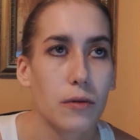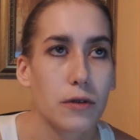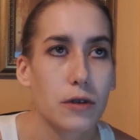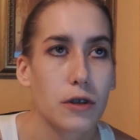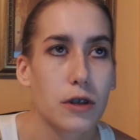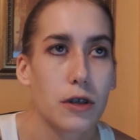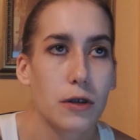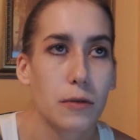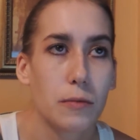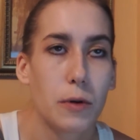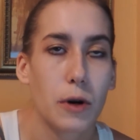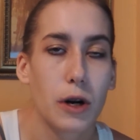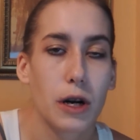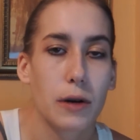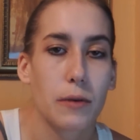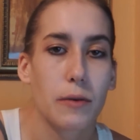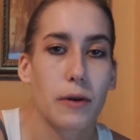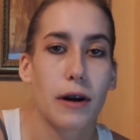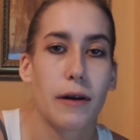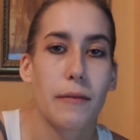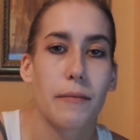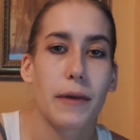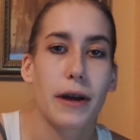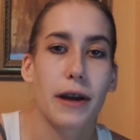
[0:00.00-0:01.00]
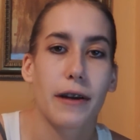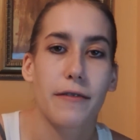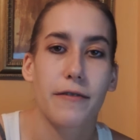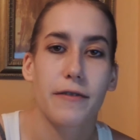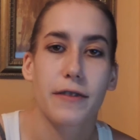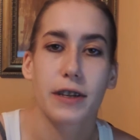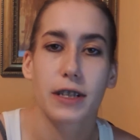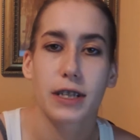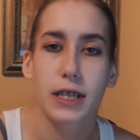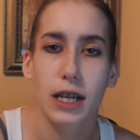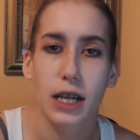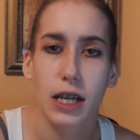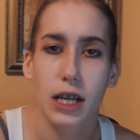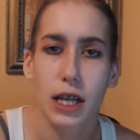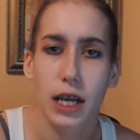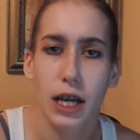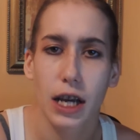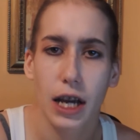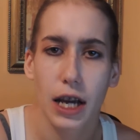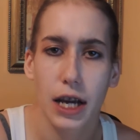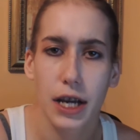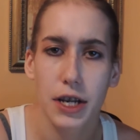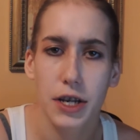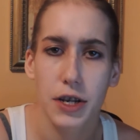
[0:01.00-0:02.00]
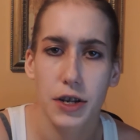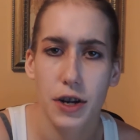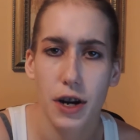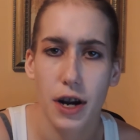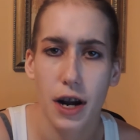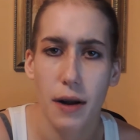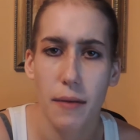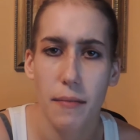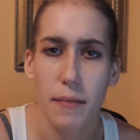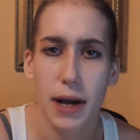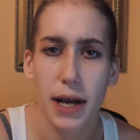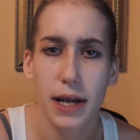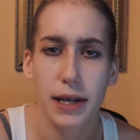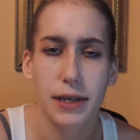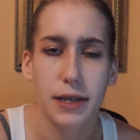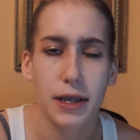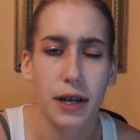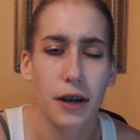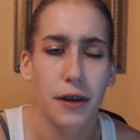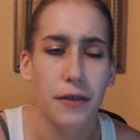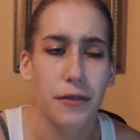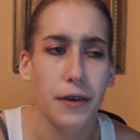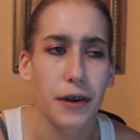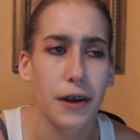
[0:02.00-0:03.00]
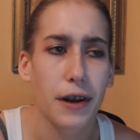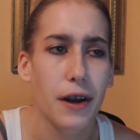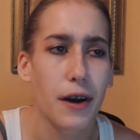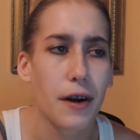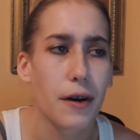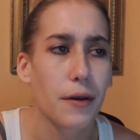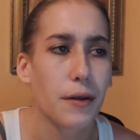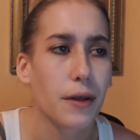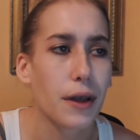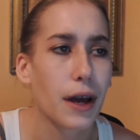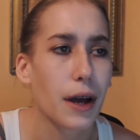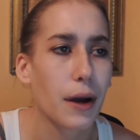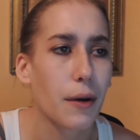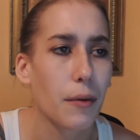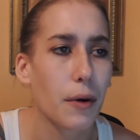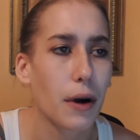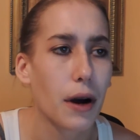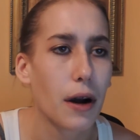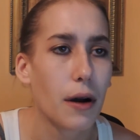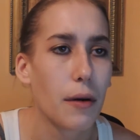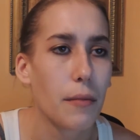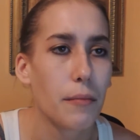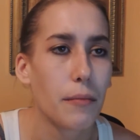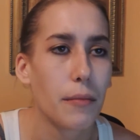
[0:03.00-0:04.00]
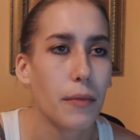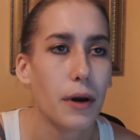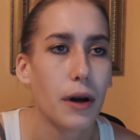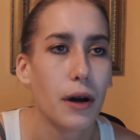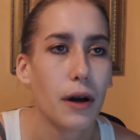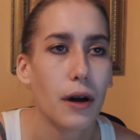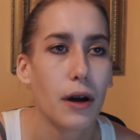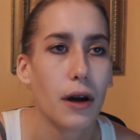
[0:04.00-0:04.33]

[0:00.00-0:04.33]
to the point where I'm physically injuring myself, where I'm